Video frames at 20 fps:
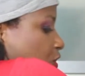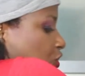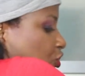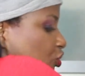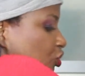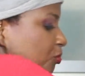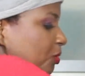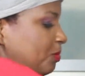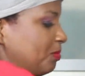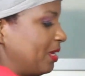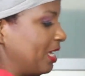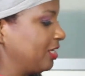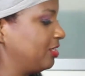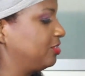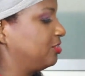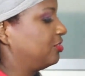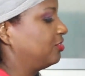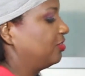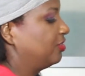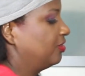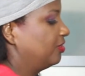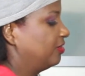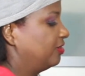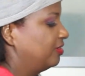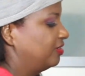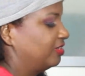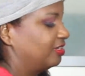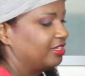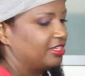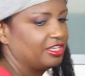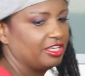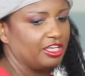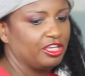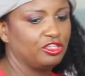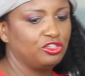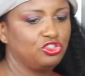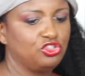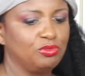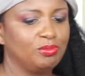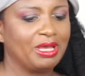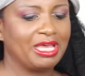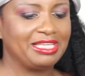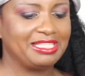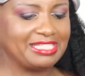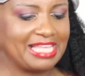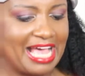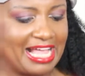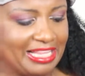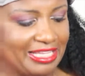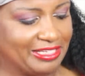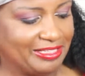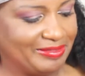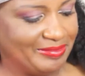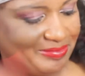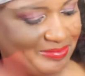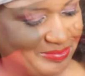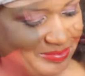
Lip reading: to be mixed into my salad.